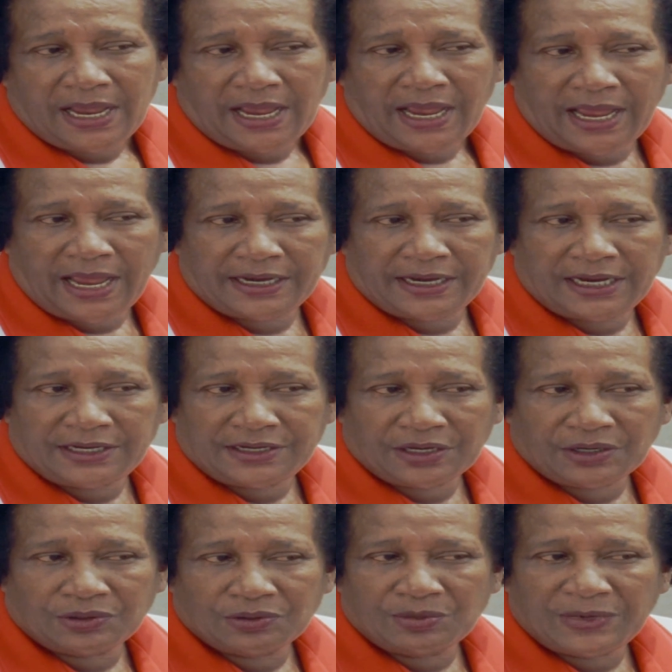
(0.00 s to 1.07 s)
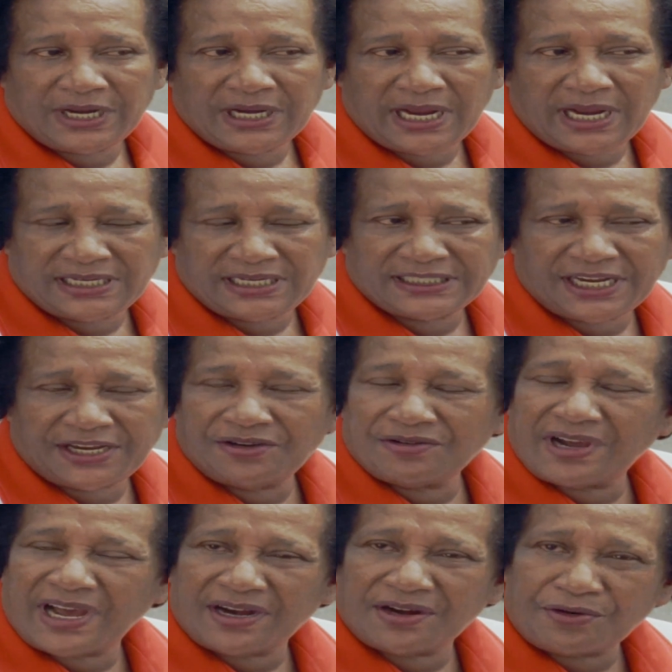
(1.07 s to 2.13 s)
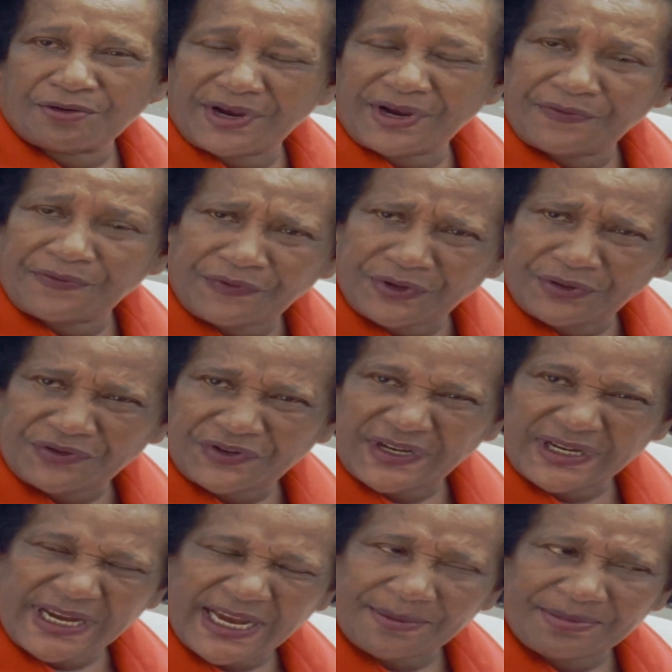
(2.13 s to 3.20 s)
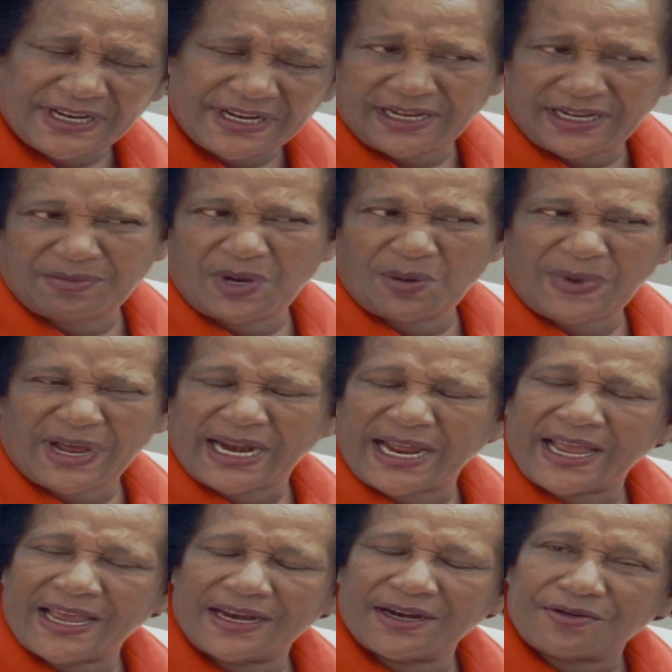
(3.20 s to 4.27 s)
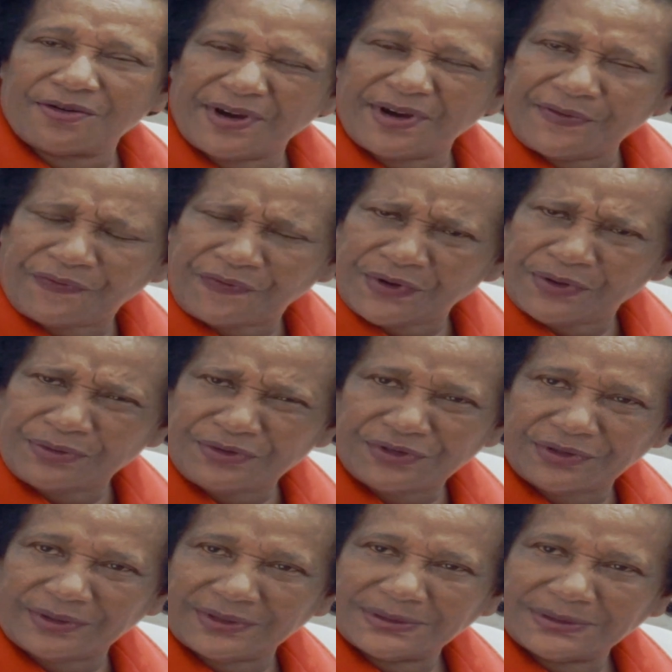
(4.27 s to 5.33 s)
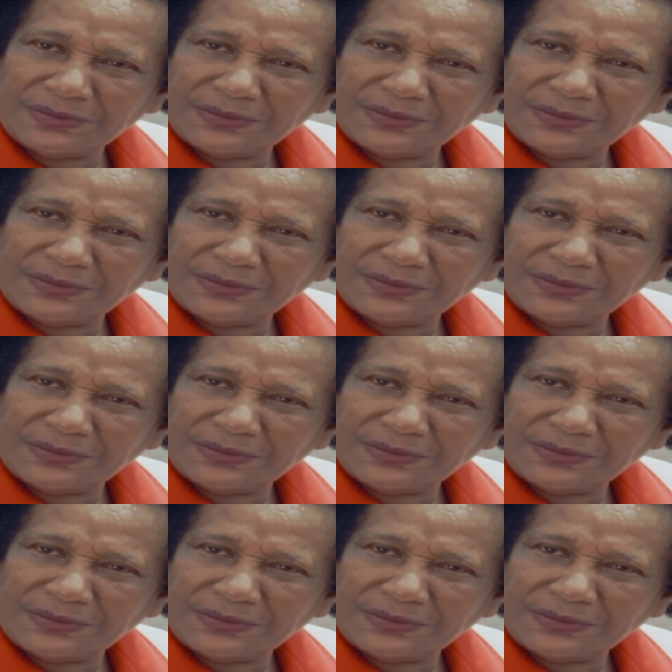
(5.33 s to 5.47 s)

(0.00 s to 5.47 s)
And he told me that he said, you got a great future. He kept telling me about I had a great future.